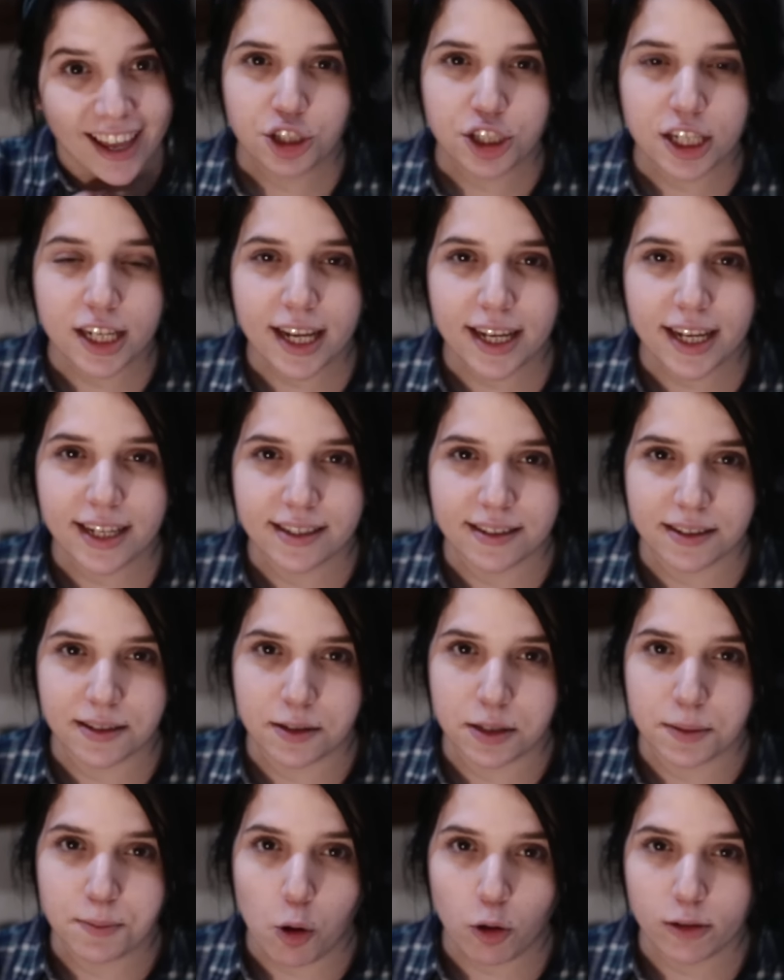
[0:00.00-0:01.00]
Şile is a
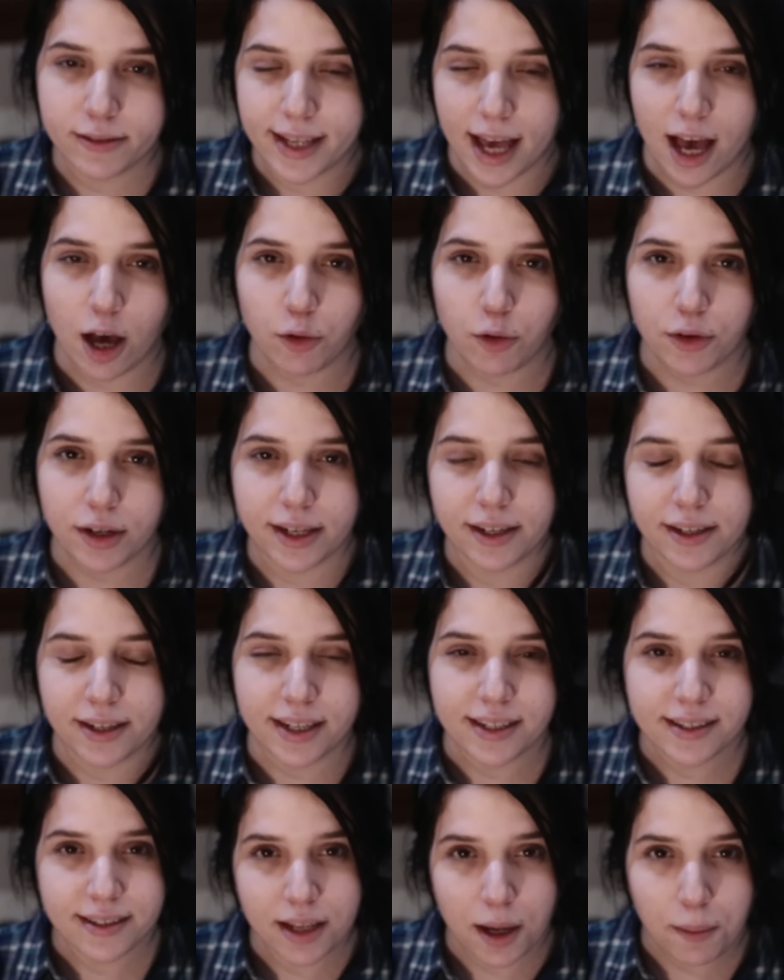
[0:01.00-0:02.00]
small town in
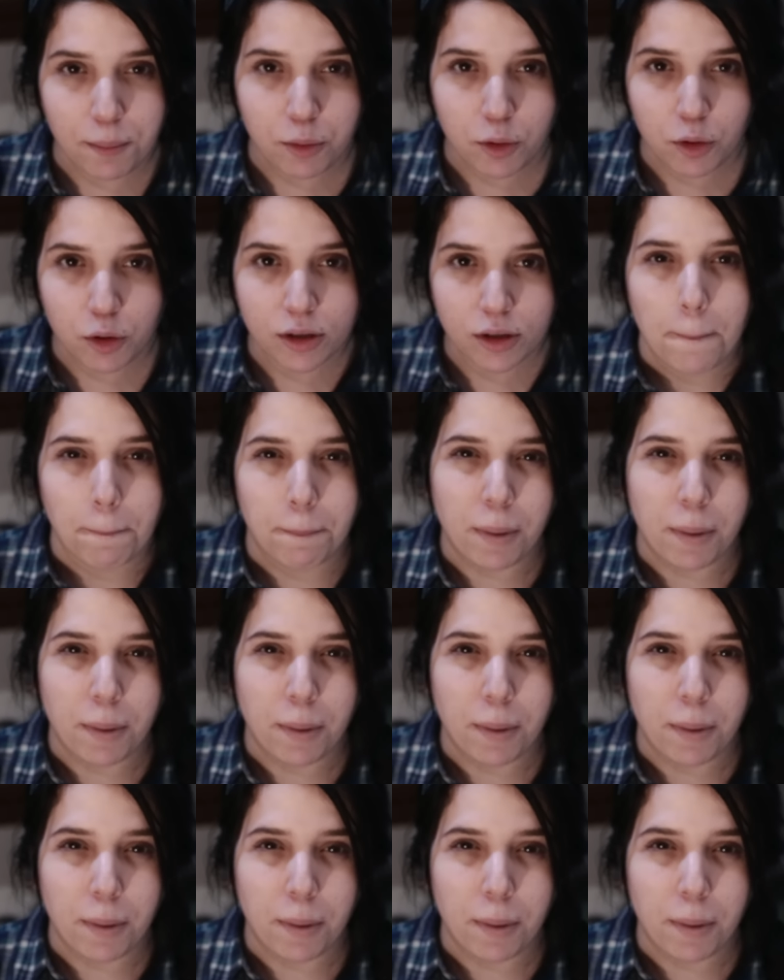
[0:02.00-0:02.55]
Istanbul.